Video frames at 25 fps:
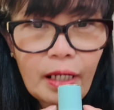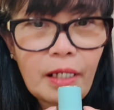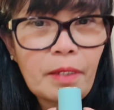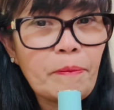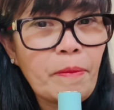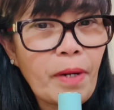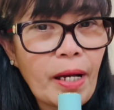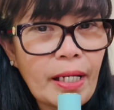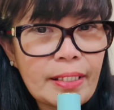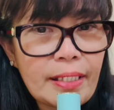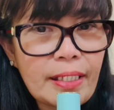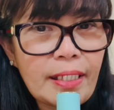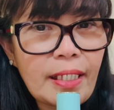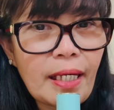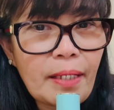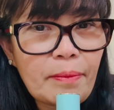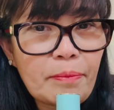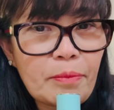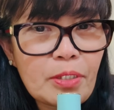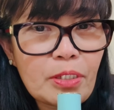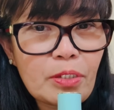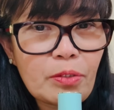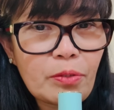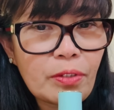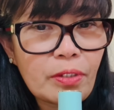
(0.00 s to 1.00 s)
body
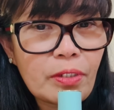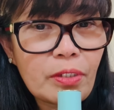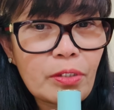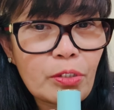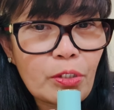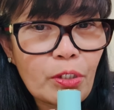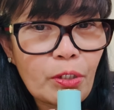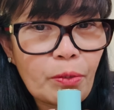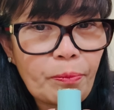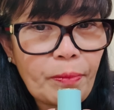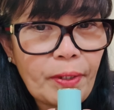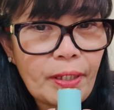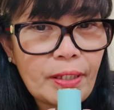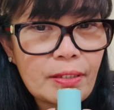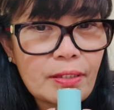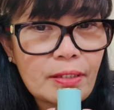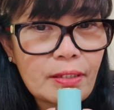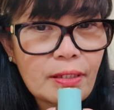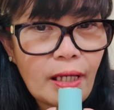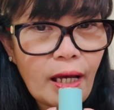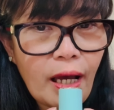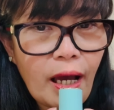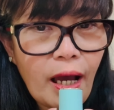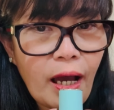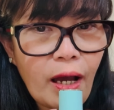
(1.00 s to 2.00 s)
chemistry
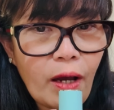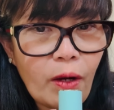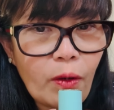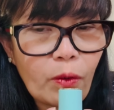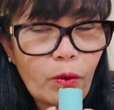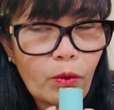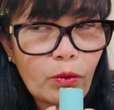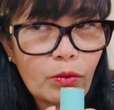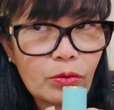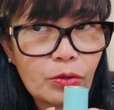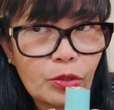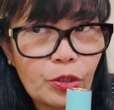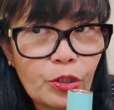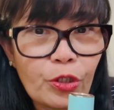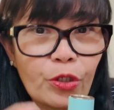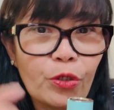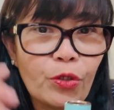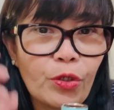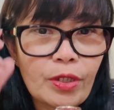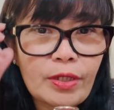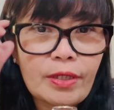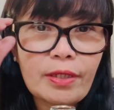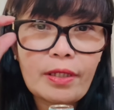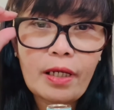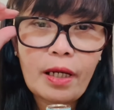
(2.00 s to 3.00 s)
determines how
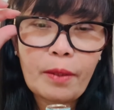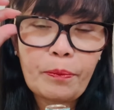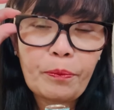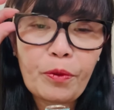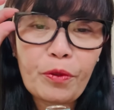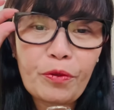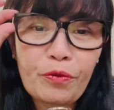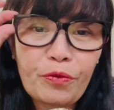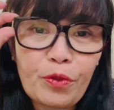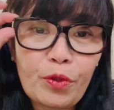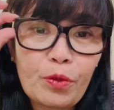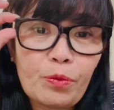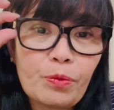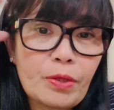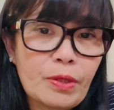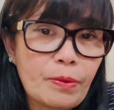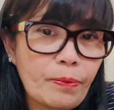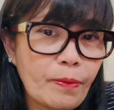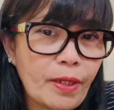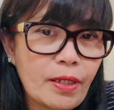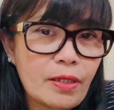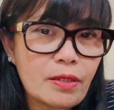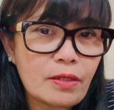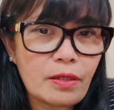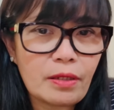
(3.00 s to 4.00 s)
good a perfume
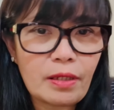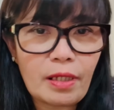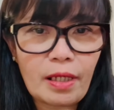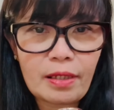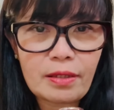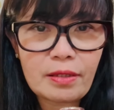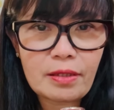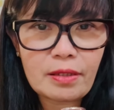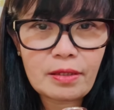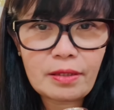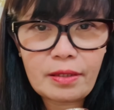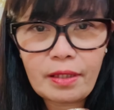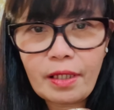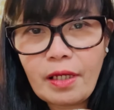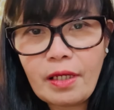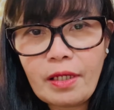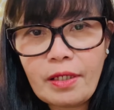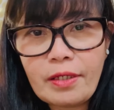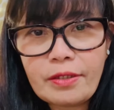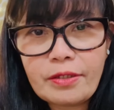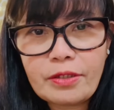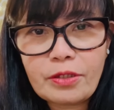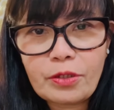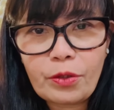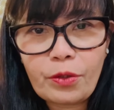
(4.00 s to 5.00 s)
smells on us.
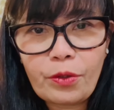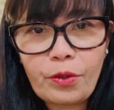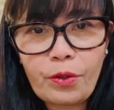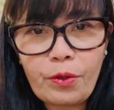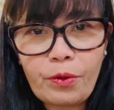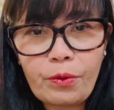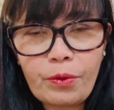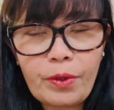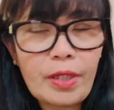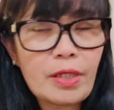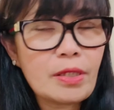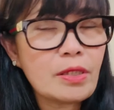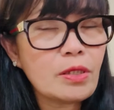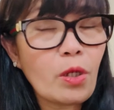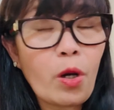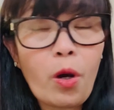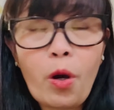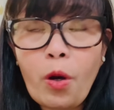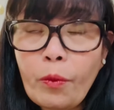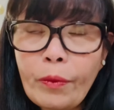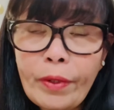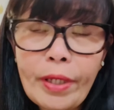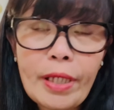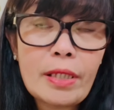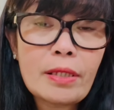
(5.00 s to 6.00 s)
So it's
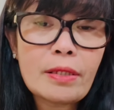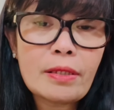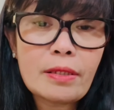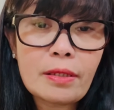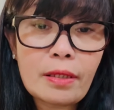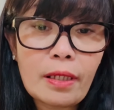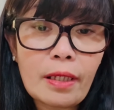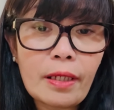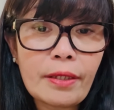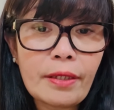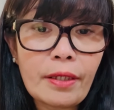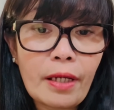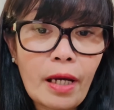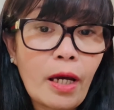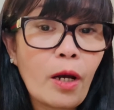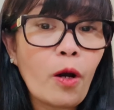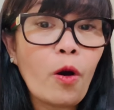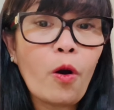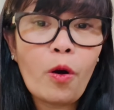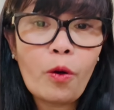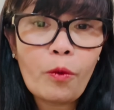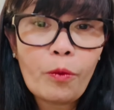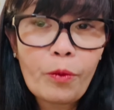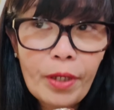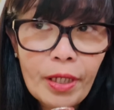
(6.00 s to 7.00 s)
always I
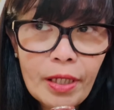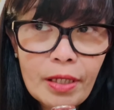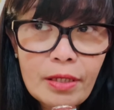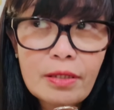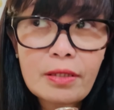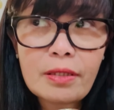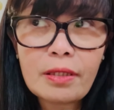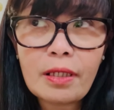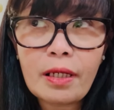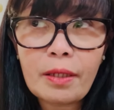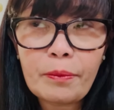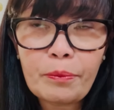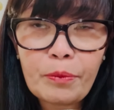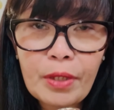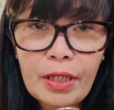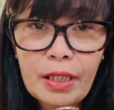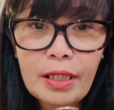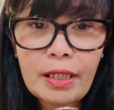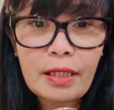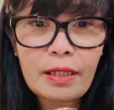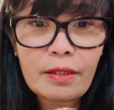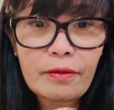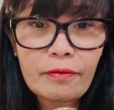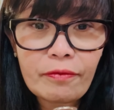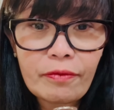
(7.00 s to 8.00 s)
always
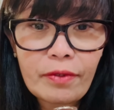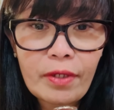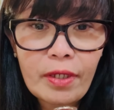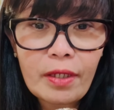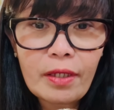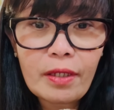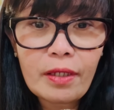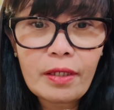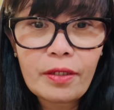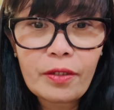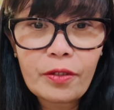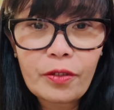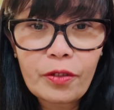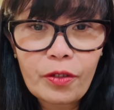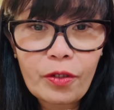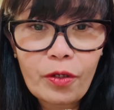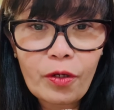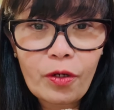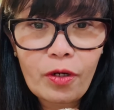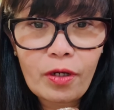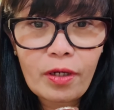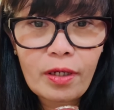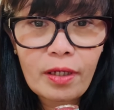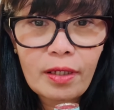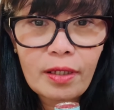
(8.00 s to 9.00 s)
believe
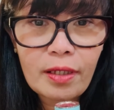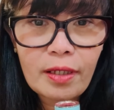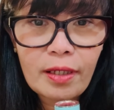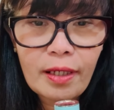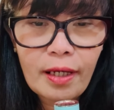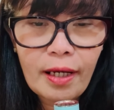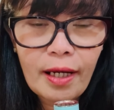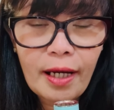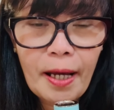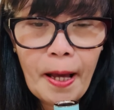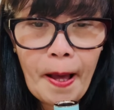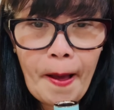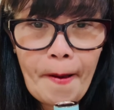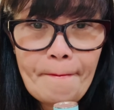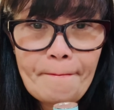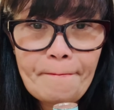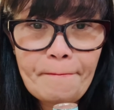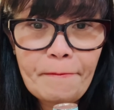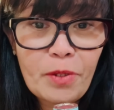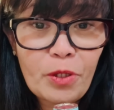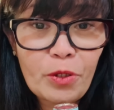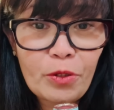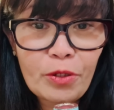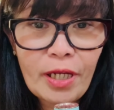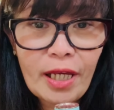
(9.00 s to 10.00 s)
your
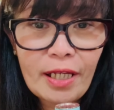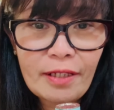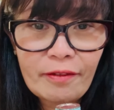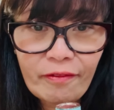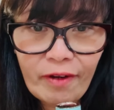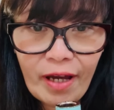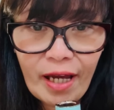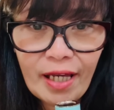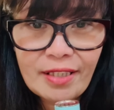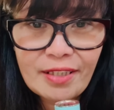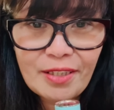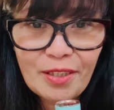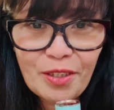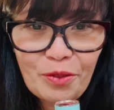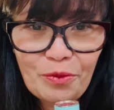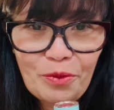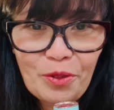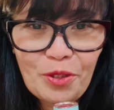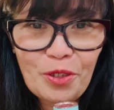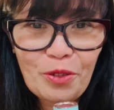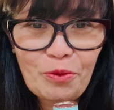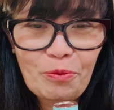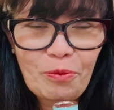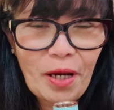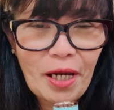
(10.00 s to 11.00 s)
beauty advisor
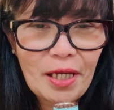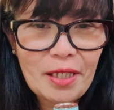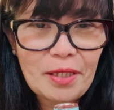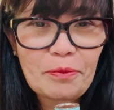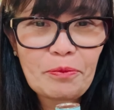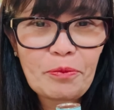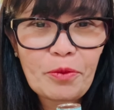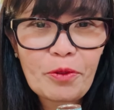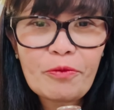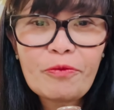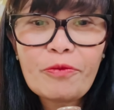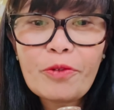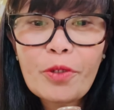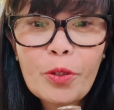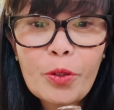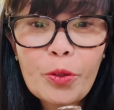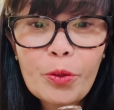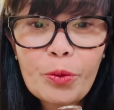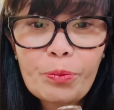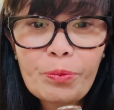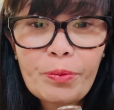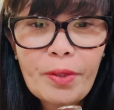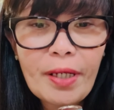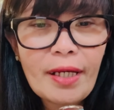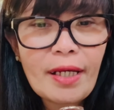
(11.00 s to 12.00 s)
when you're buying
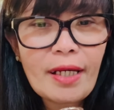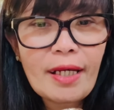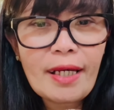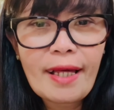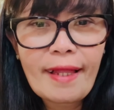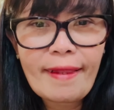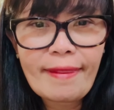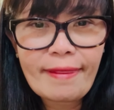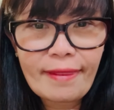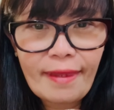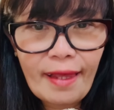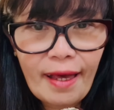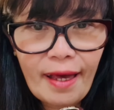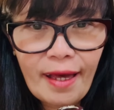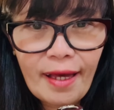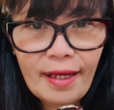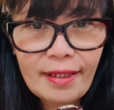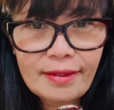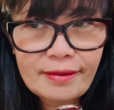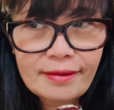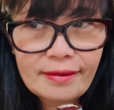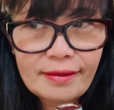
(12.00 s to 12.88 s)
perfume, that